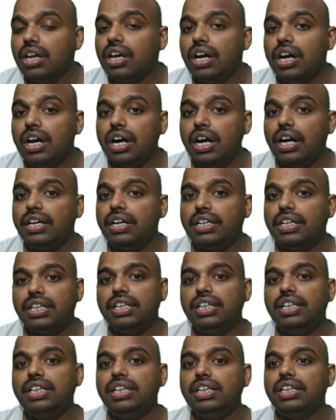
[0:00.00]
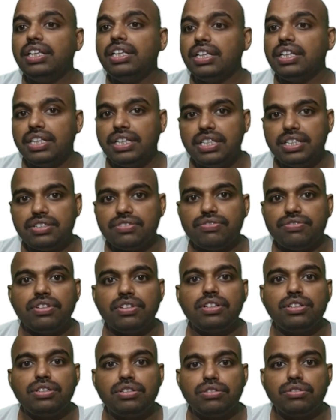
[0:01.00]
Until he is
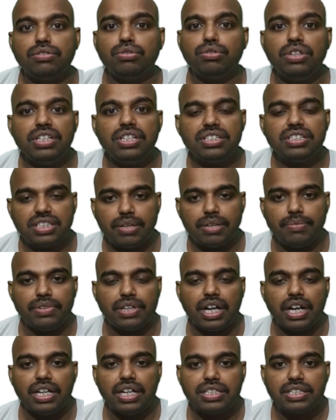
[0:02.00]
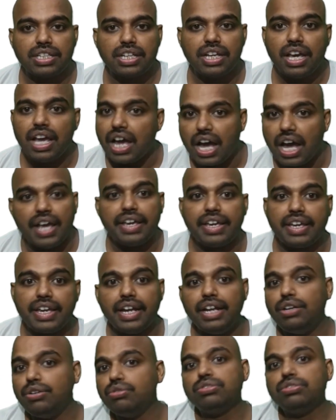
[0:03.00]
doing some task, I
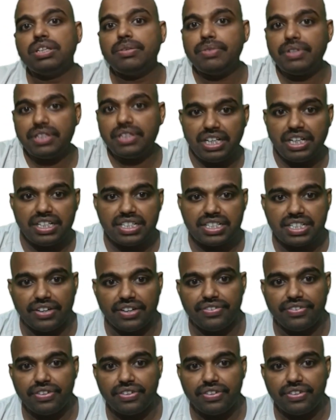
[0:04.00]
can do some other stuff.